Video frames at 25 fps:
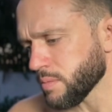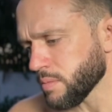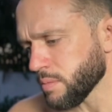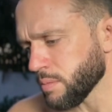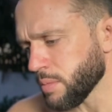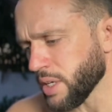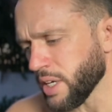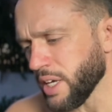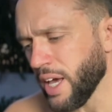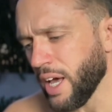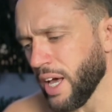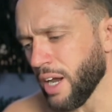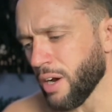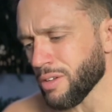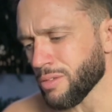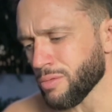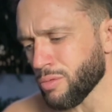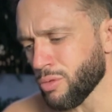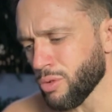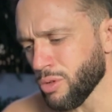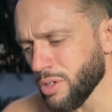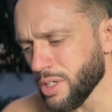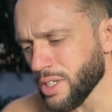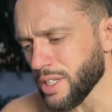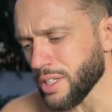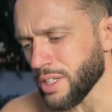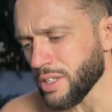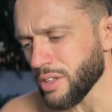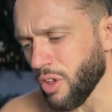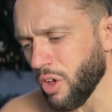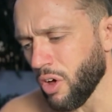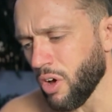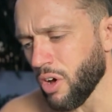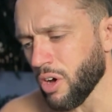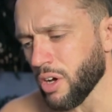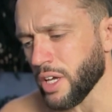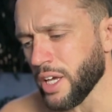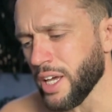but he had a really
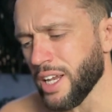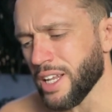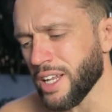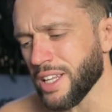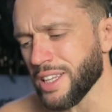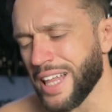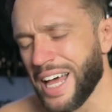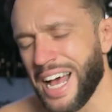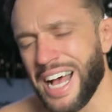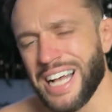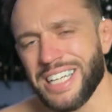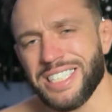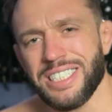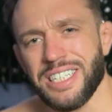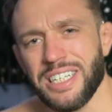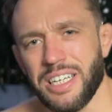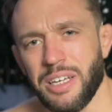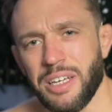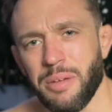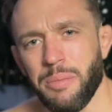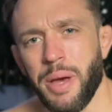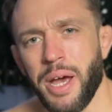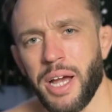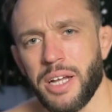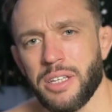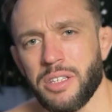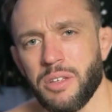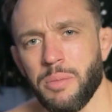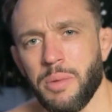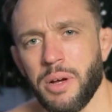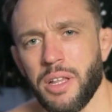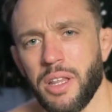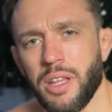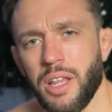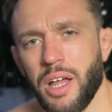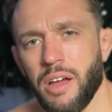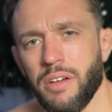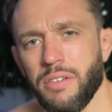long, he had a lasting impact on my
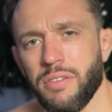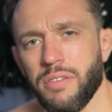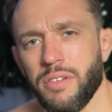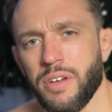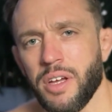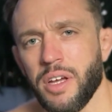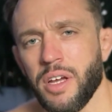life.